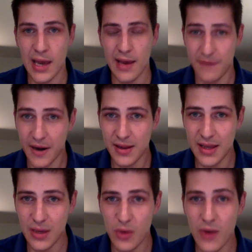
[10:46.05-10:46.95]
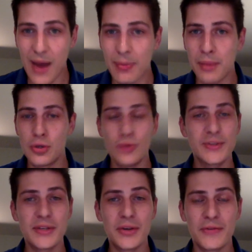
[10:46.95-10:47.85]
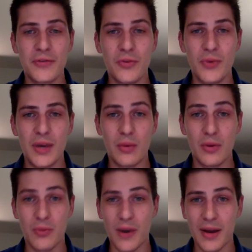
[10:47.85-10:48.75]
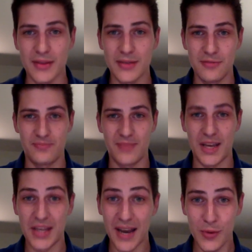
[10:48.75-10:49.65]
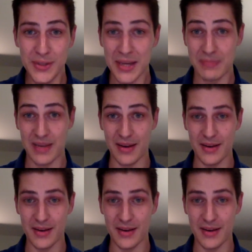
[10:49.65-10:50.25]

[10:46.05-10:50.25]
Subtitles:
And finally, we wrap up news and notes for the week with what else? A Tiger Woods update.